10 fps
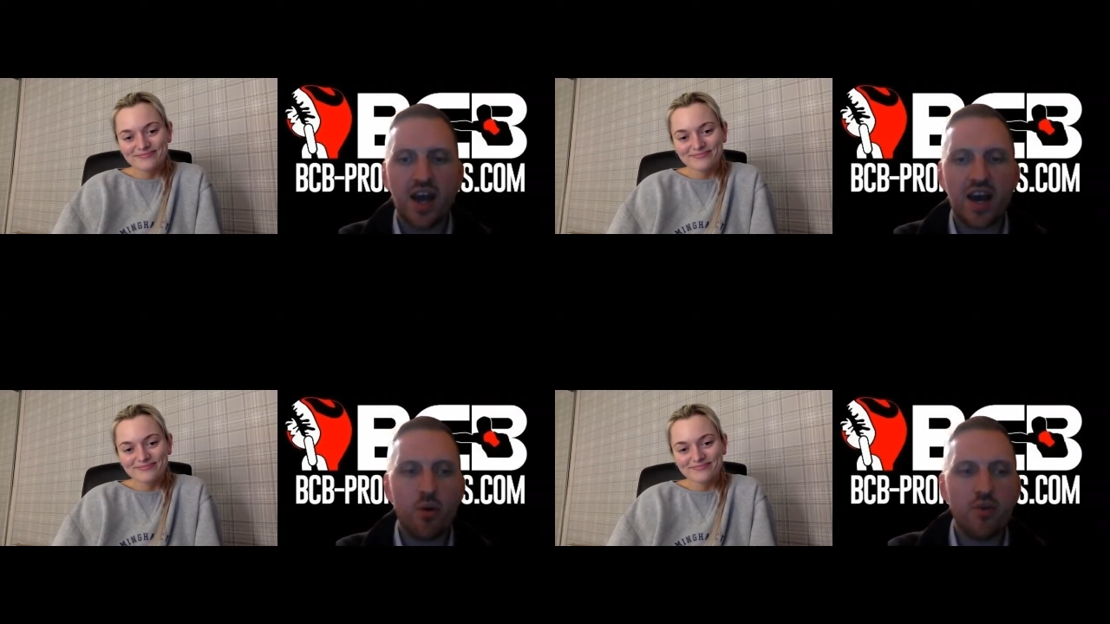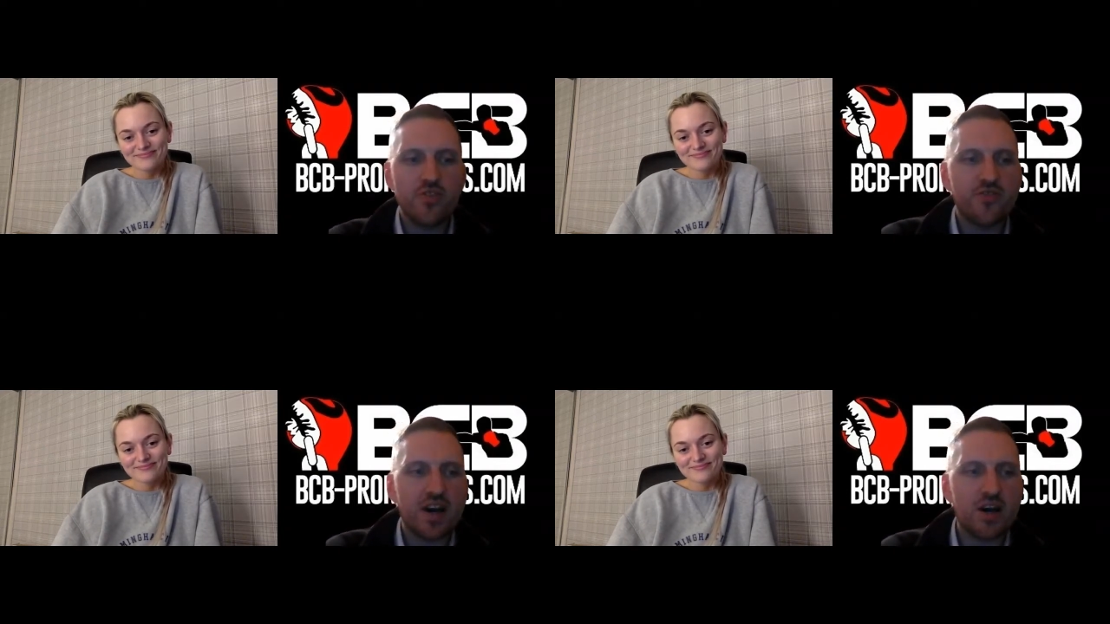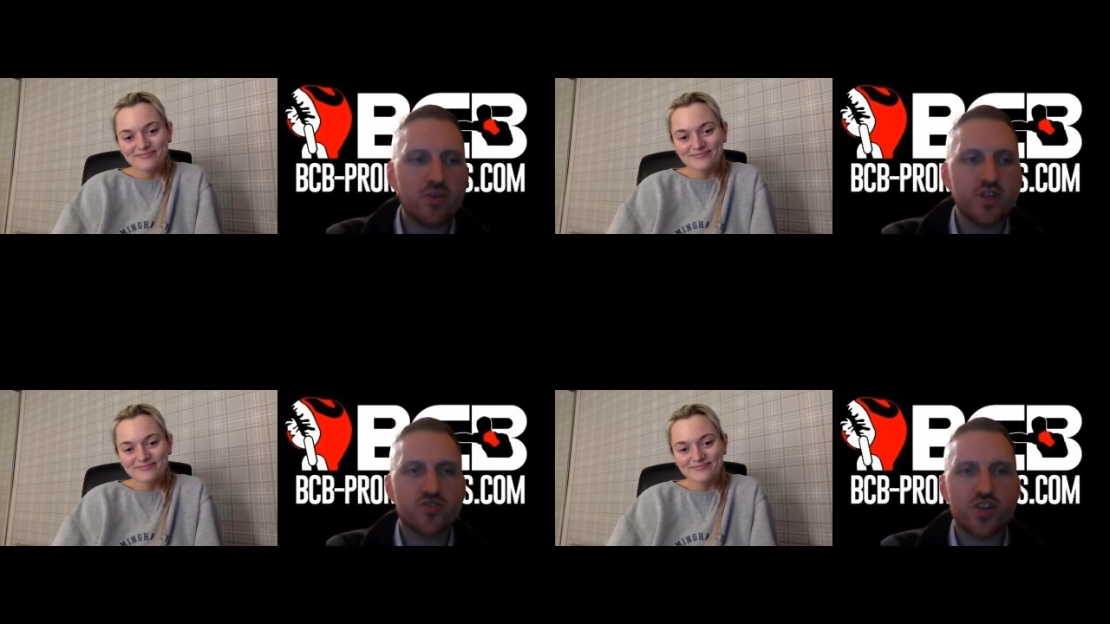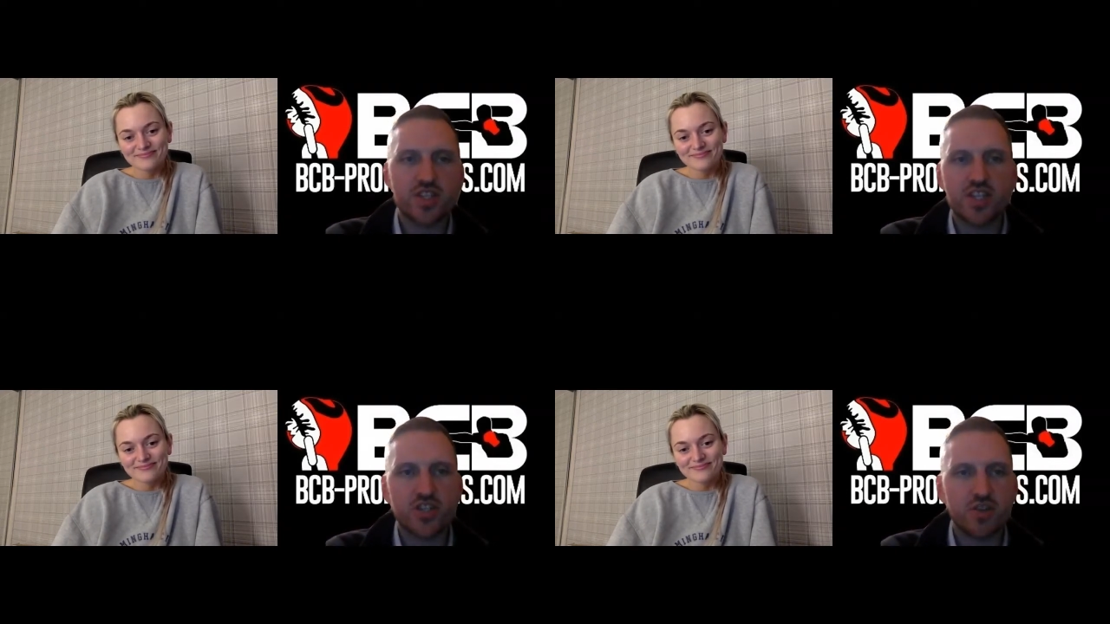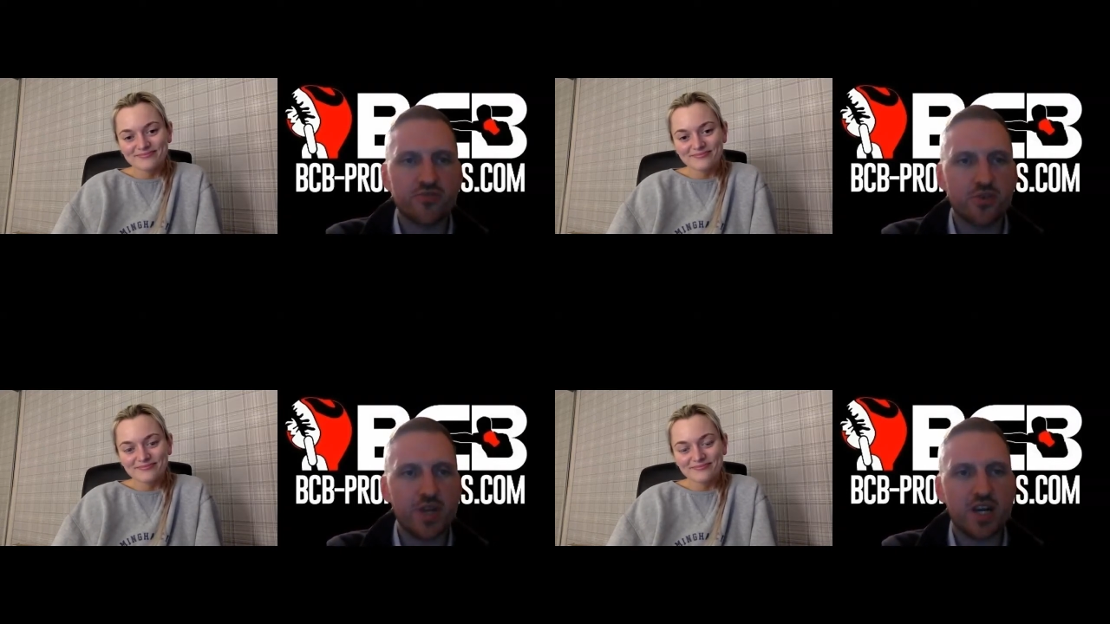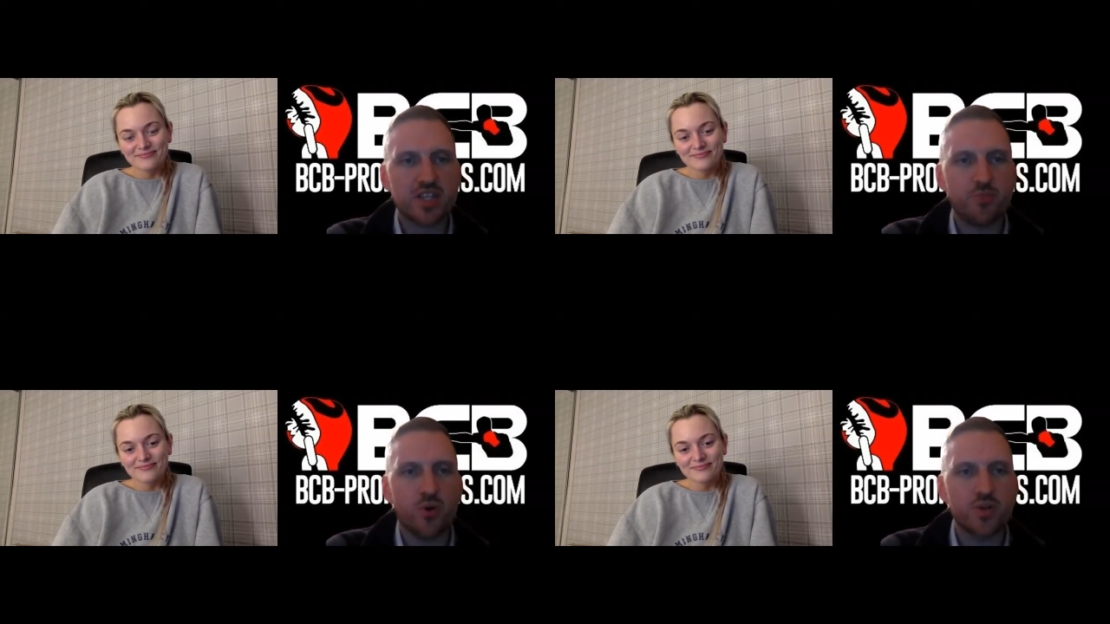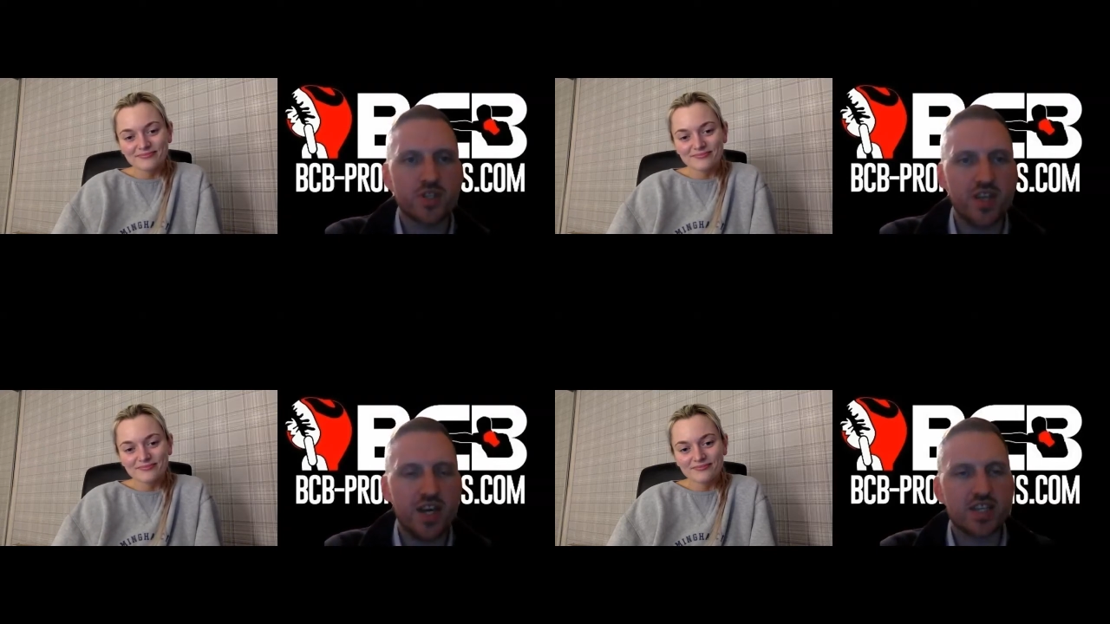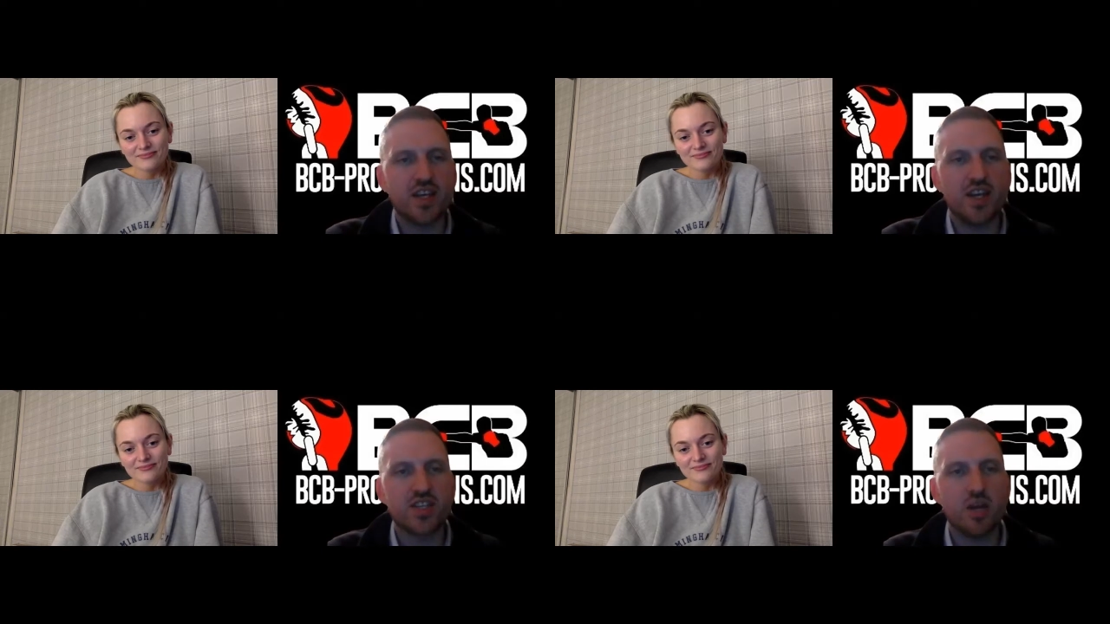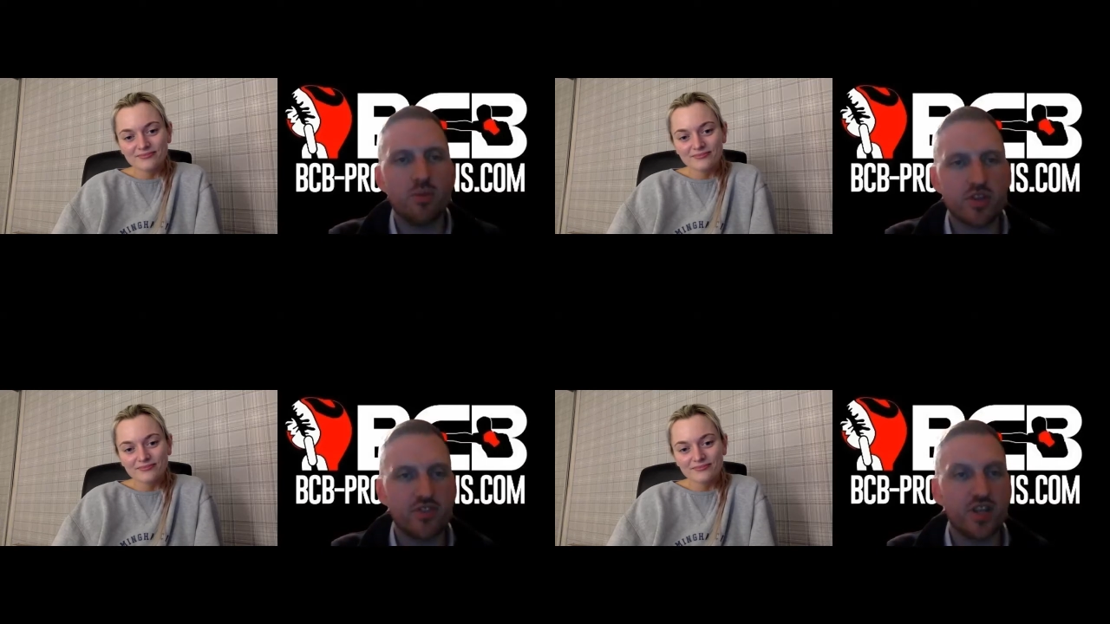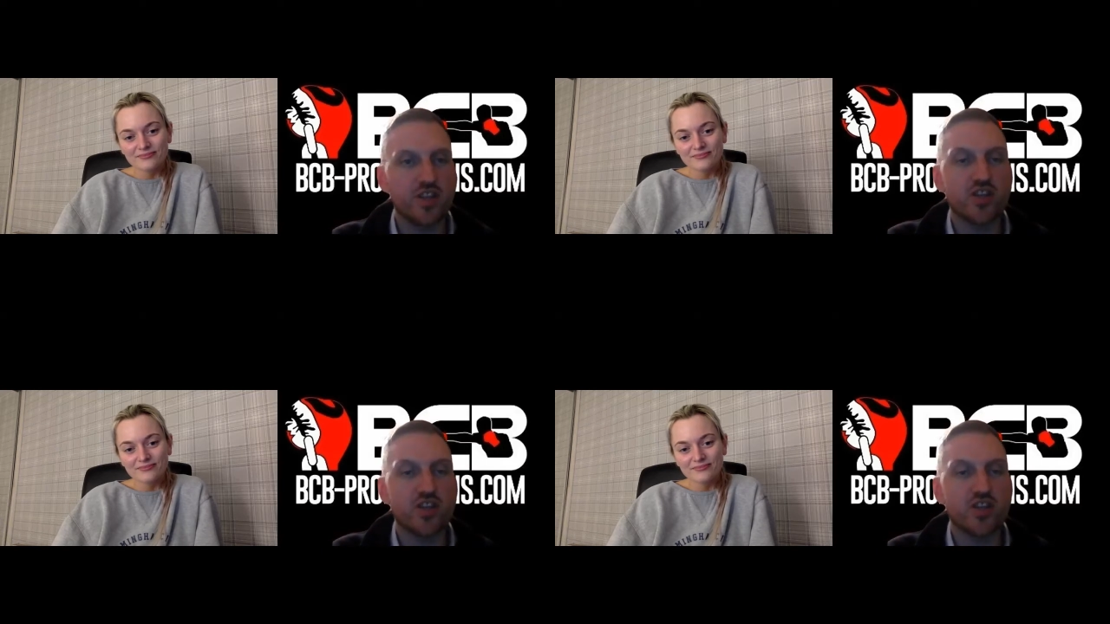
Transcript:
Speaker 1: How have you found the transition from that sport to this in terms of the,